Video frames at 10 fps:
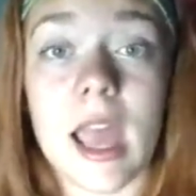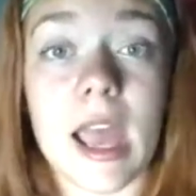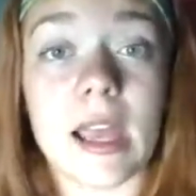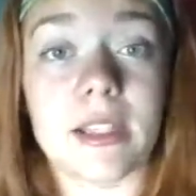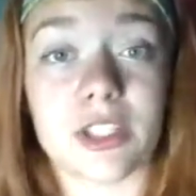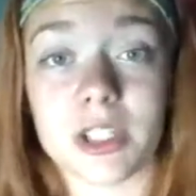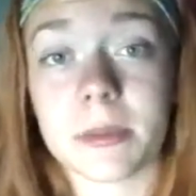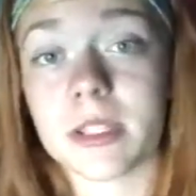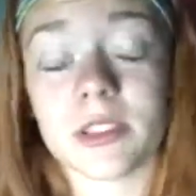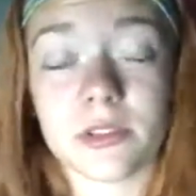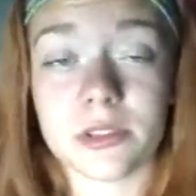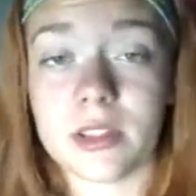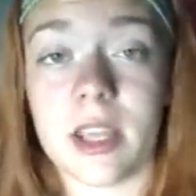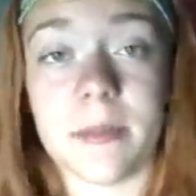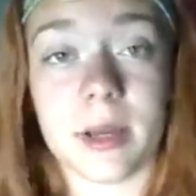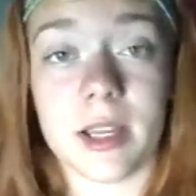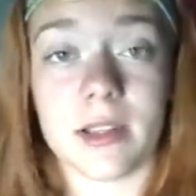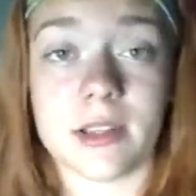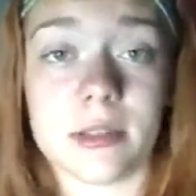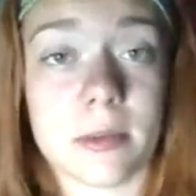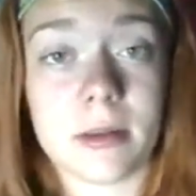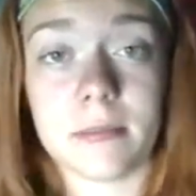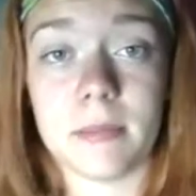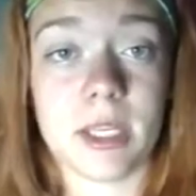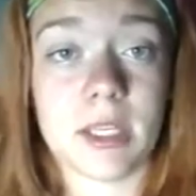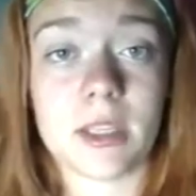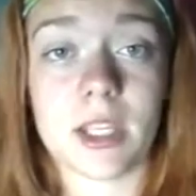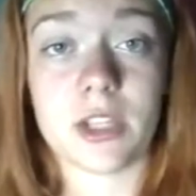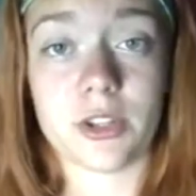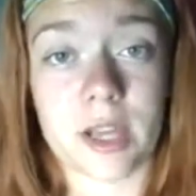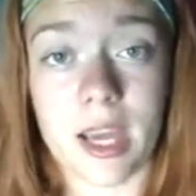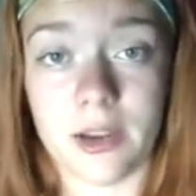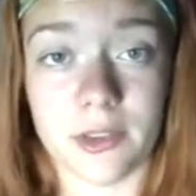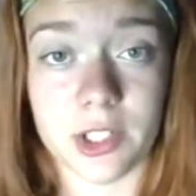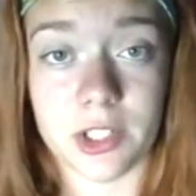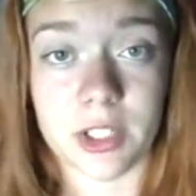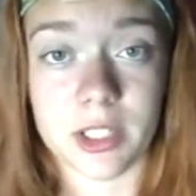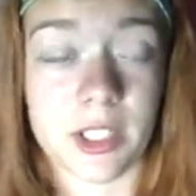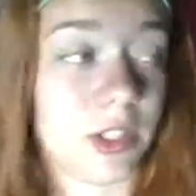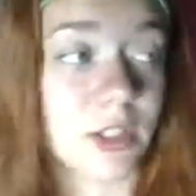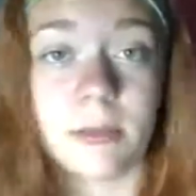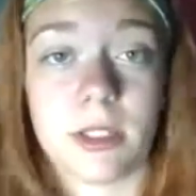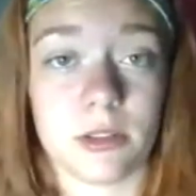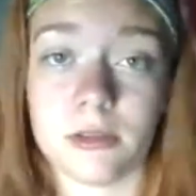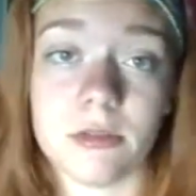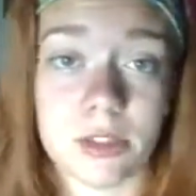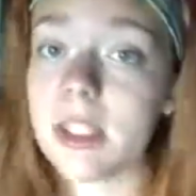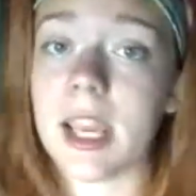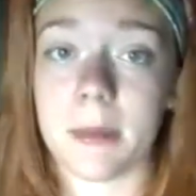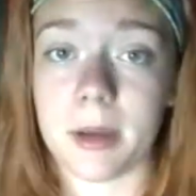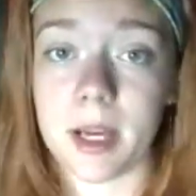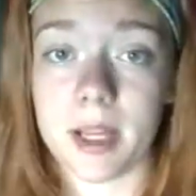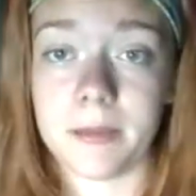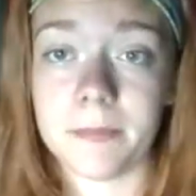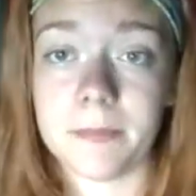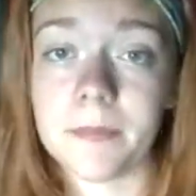And just because you use a tampon doesn't mean that you're not a virgin. It just means you use a tampon.